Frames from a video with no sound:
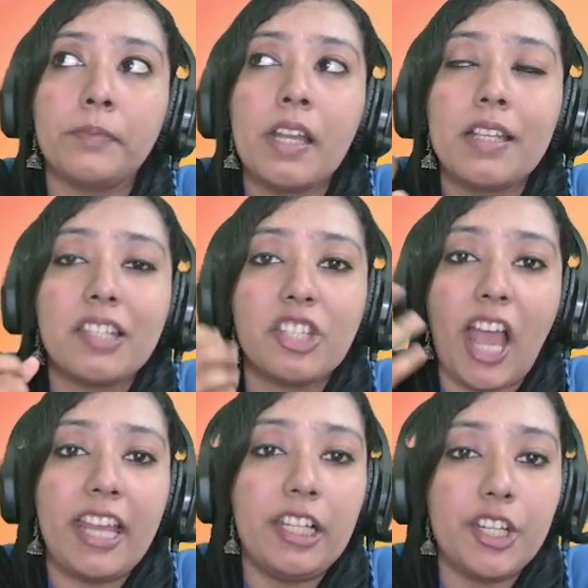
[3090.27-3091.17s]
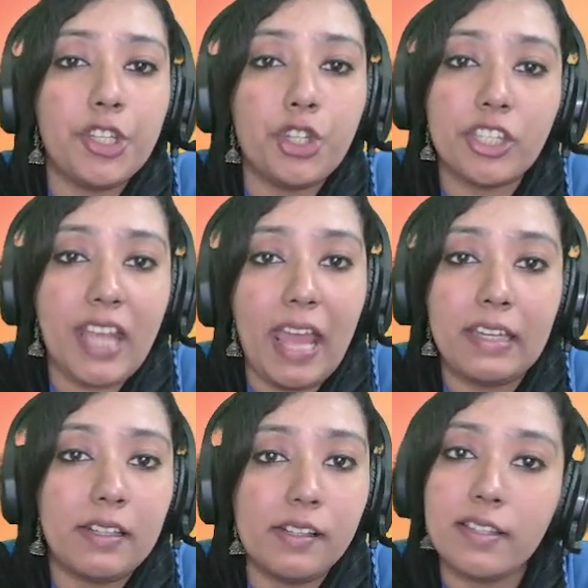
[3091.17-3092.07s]
stylish
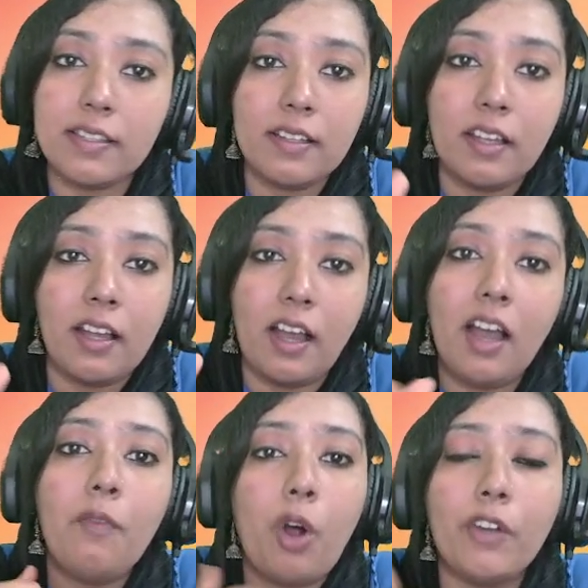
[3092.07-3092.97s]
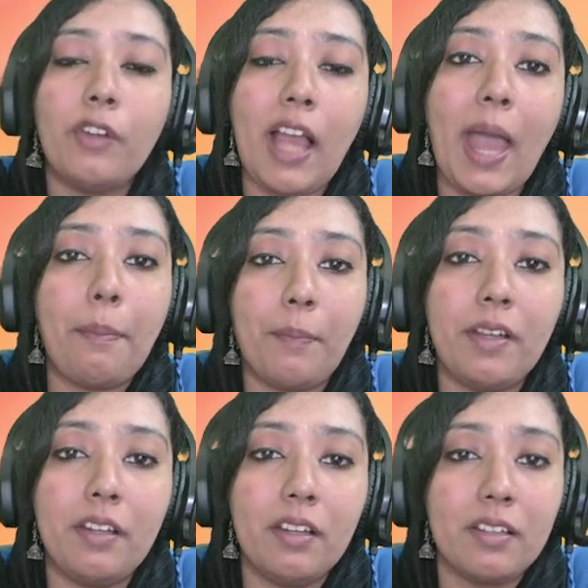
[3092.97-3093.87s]
sandals. What will happen?